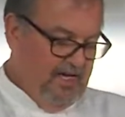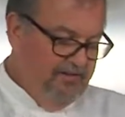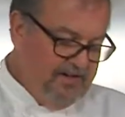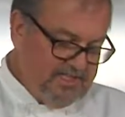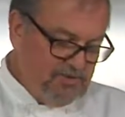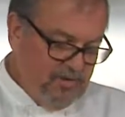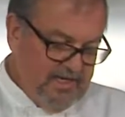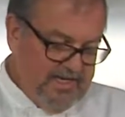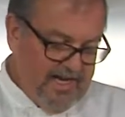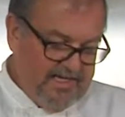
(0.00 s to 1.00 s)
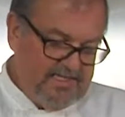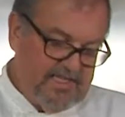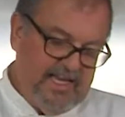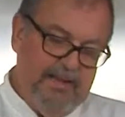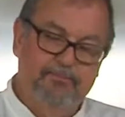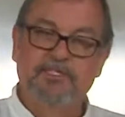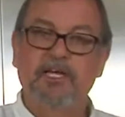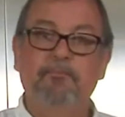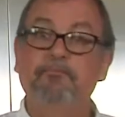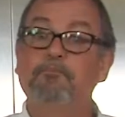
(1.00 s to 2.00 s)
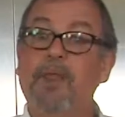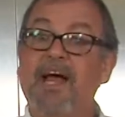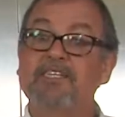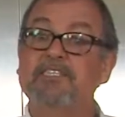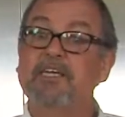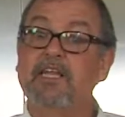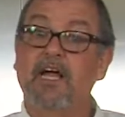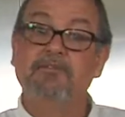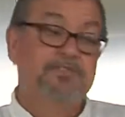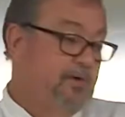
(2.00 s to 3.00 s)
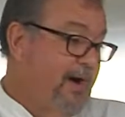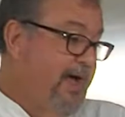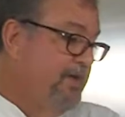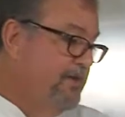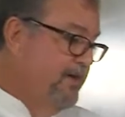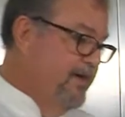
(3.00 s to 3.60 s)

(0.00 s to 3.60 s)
glove, and it's really nice to keep some plastic gloves around.